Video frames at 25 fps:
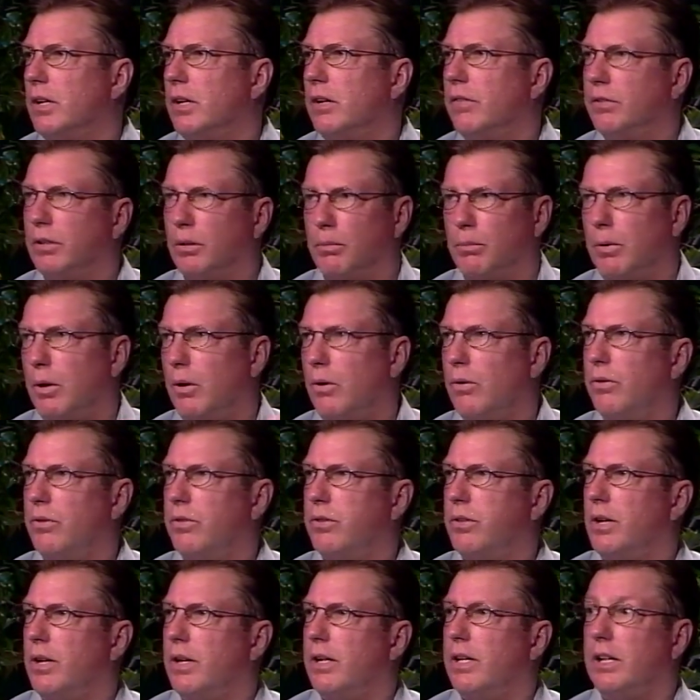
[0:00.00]
if they're
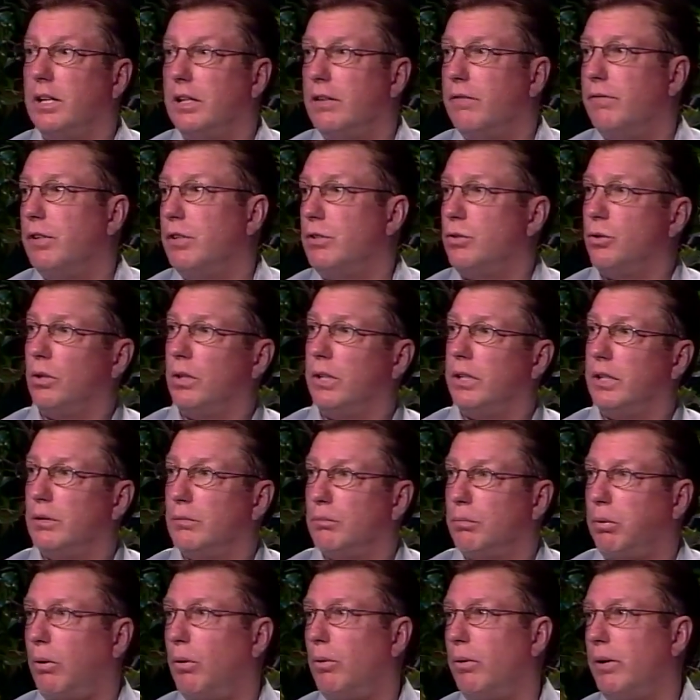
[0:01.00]
both individually
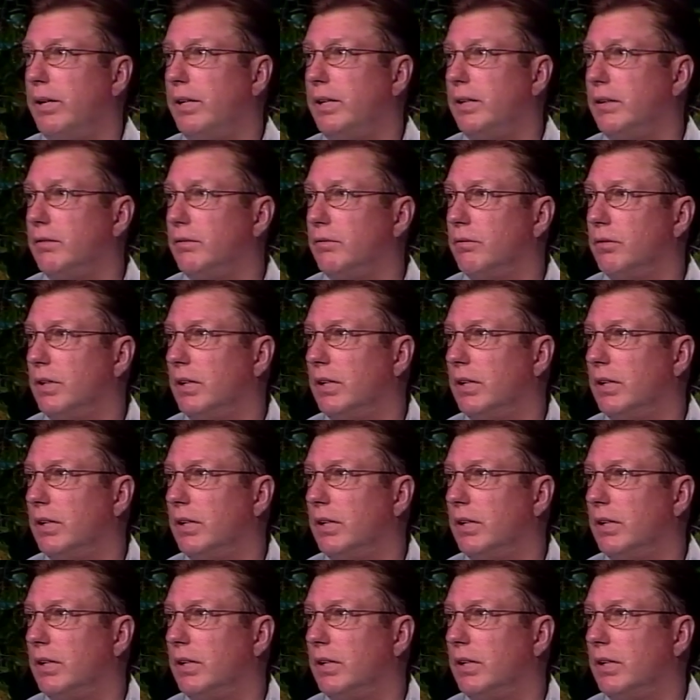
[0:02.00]
employed in,